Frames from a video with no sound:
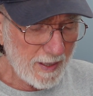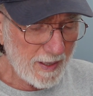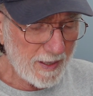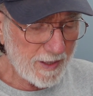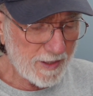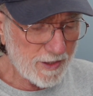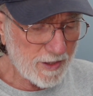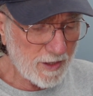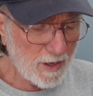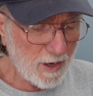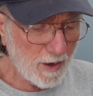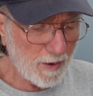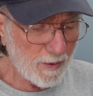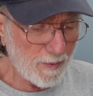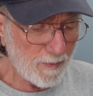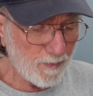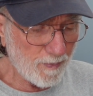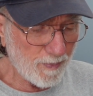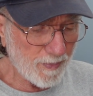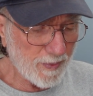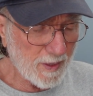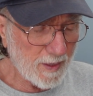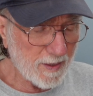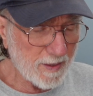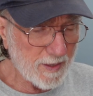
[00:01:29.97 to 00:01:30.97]
is not
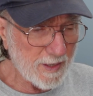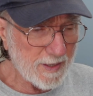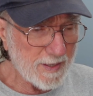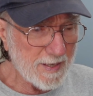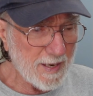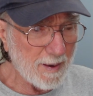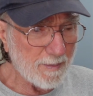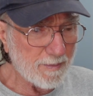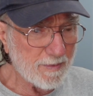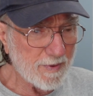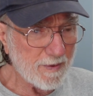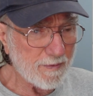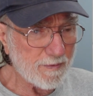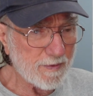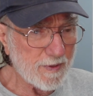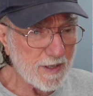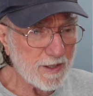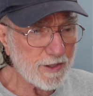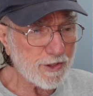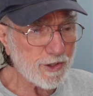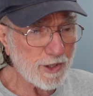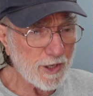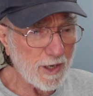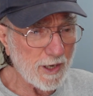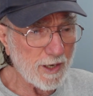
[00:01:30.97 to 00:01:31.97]
the depth of
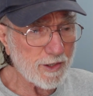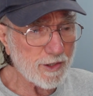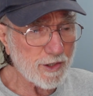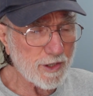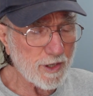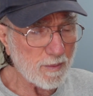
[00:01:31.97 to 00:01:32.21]
discharge